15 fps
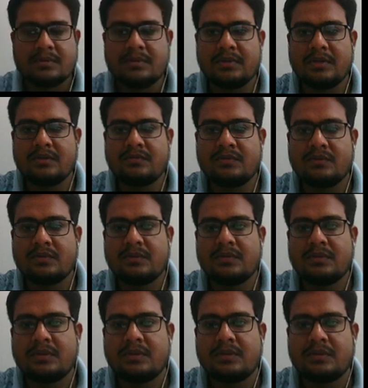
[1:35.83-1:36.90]
therefore,
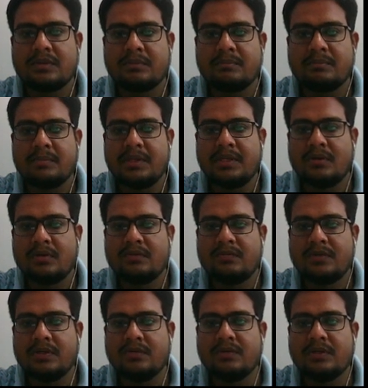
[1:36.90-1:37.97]
the P of
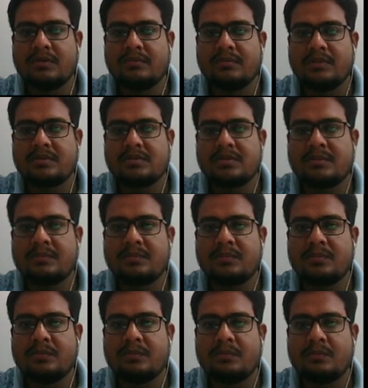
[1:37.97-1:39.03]
E1 is the
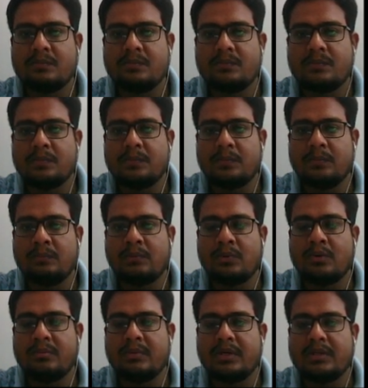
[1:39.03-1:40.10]

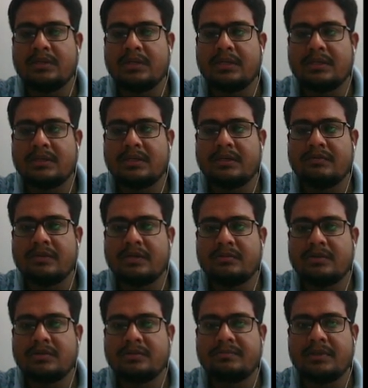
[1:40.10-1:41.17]
probability that an even
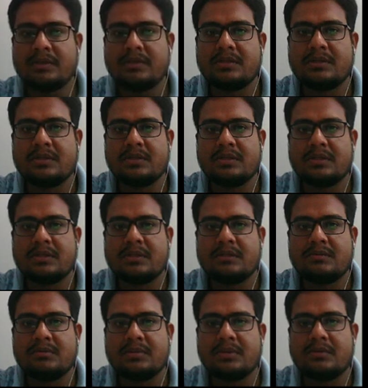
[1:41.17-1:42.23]
number is picked. That
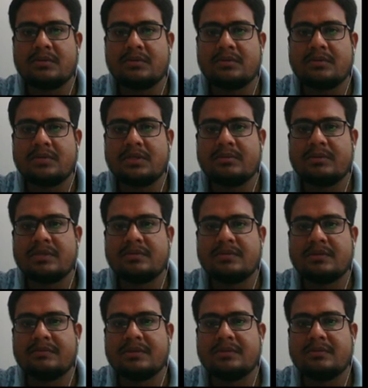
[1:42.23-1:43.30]
will be equal to 3 by
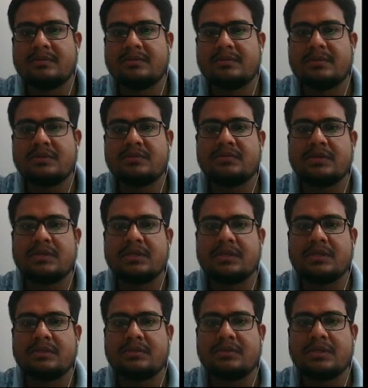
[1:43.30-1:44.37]
7. Hence why there
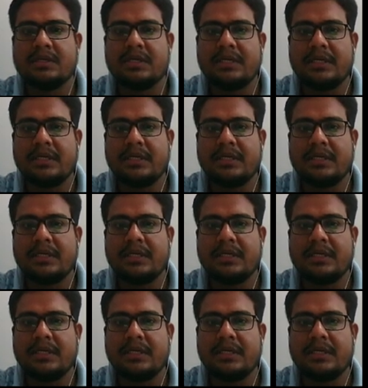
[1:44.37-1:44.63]
are 3